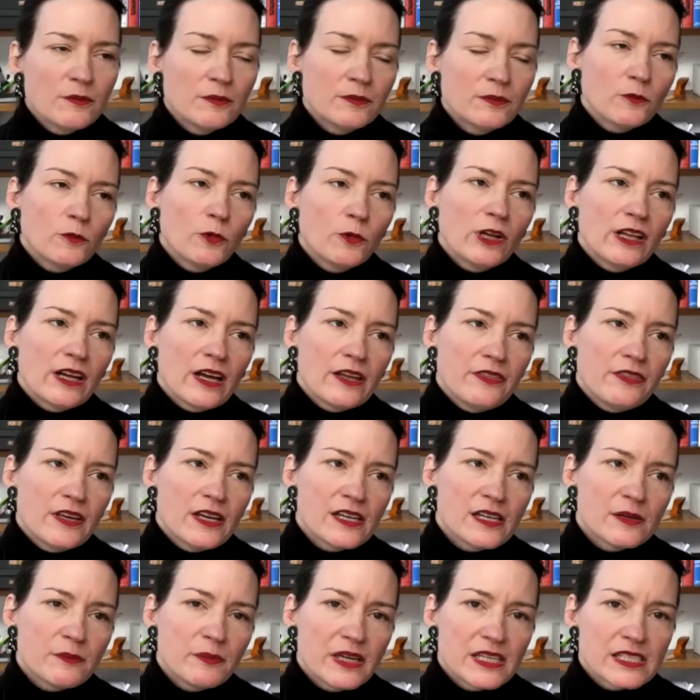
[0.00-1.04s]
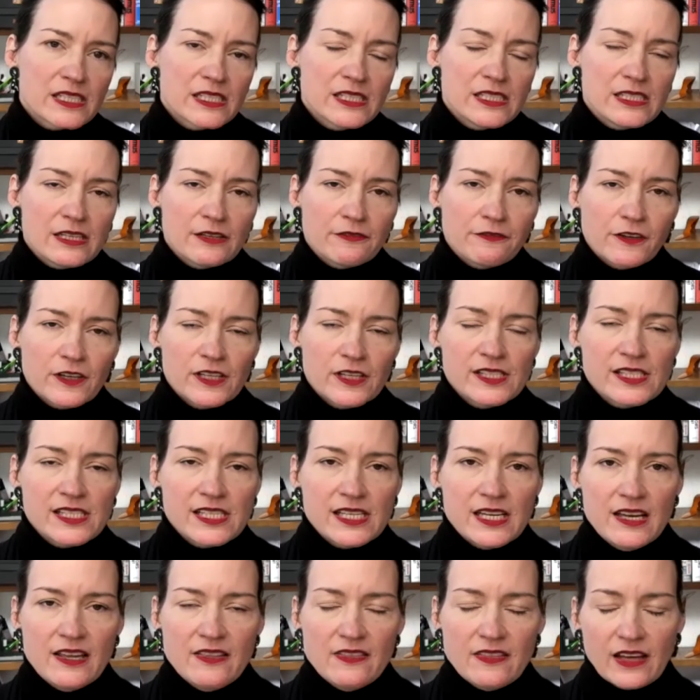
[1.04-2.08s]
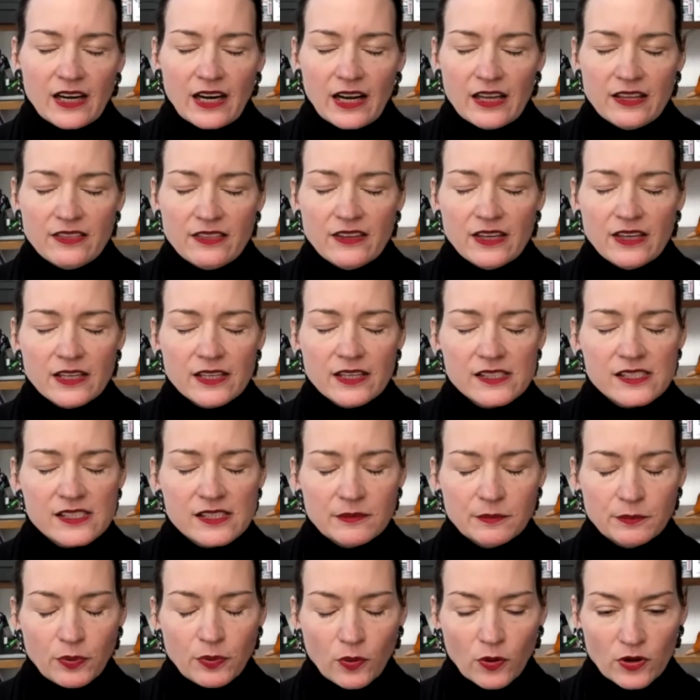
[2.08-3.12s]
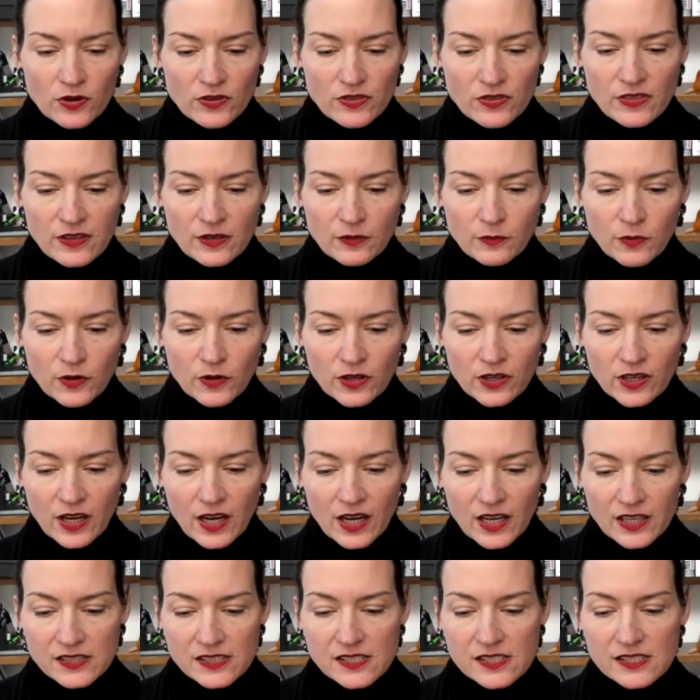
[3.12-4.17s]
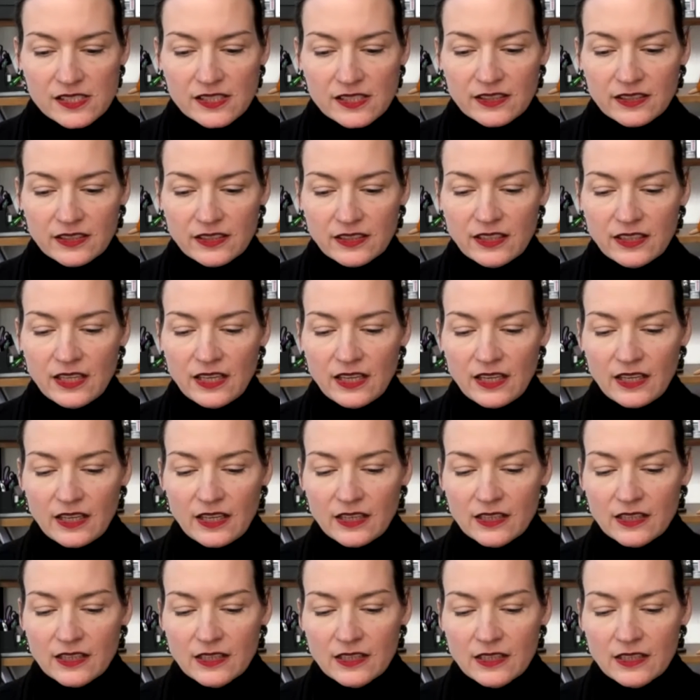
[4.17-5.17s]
Well, I think it makes a difference in that I think it's important that we're constantly